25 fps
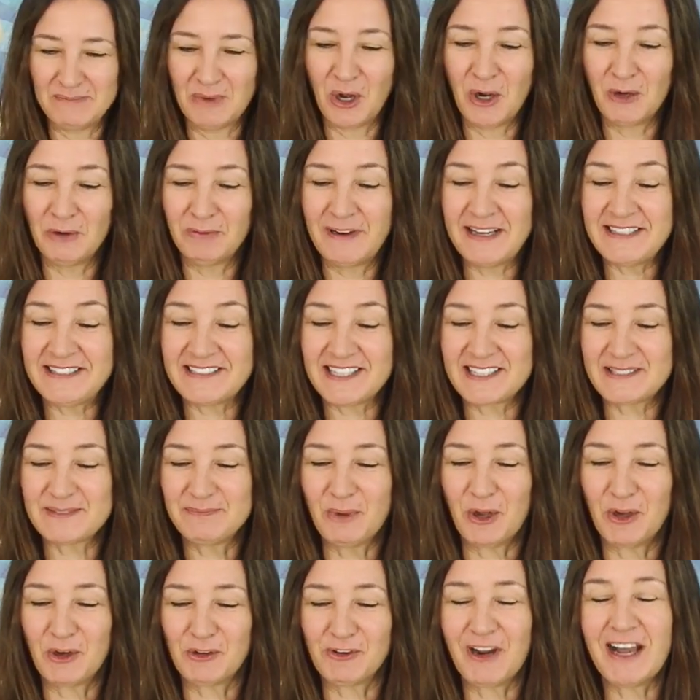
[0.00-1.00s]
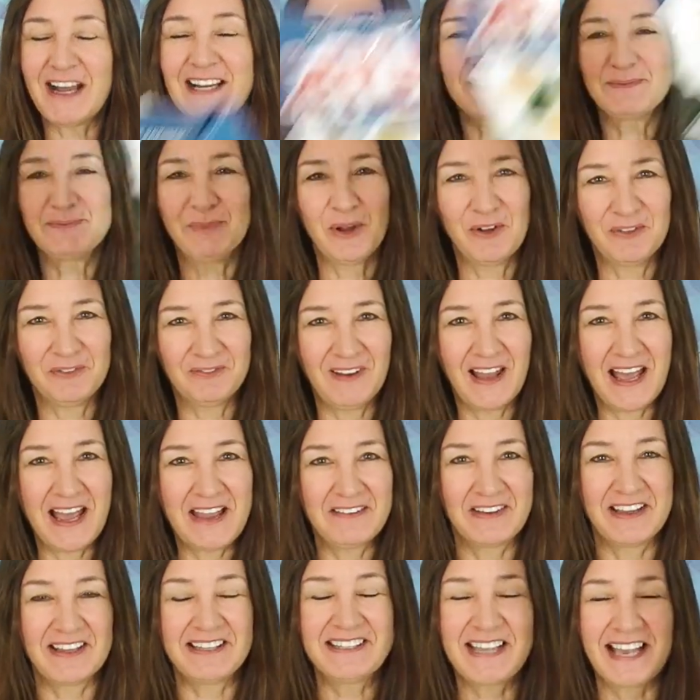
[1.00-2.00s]
More ridges, more crunch, more
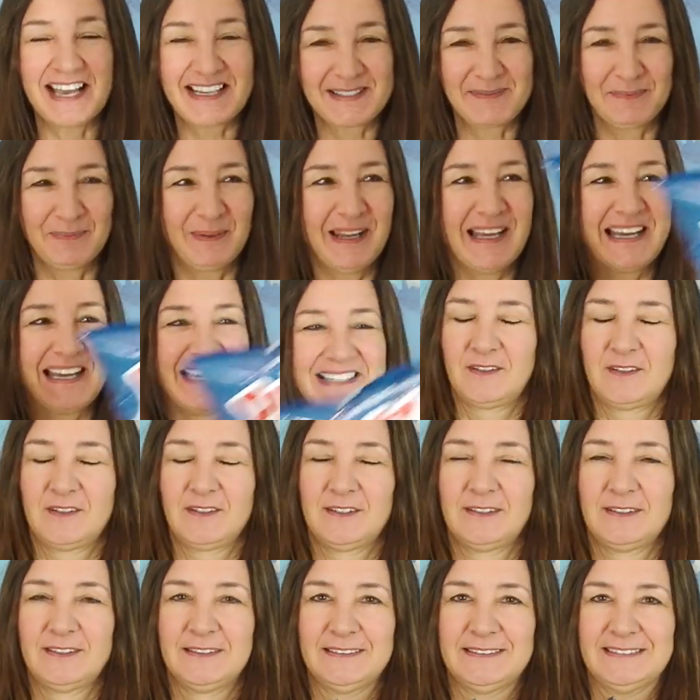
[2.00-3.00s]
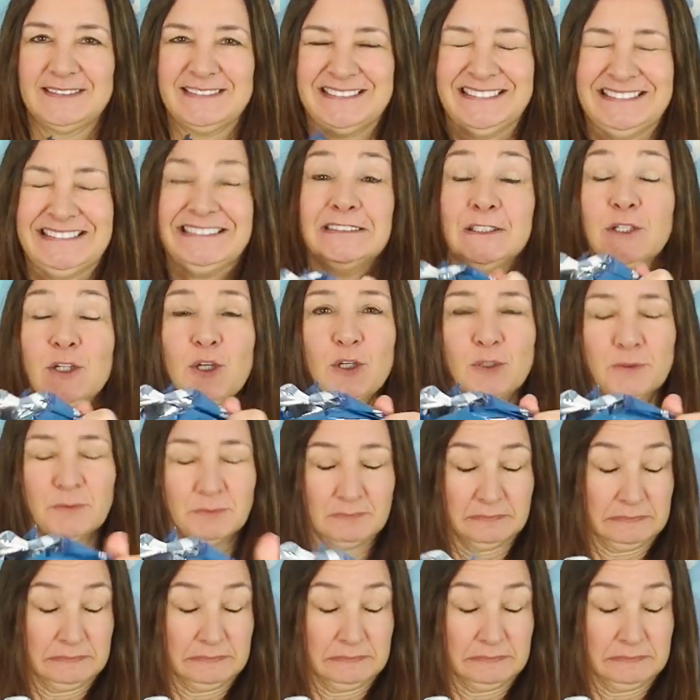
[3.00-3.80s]
flavor. Yes, please. Oh,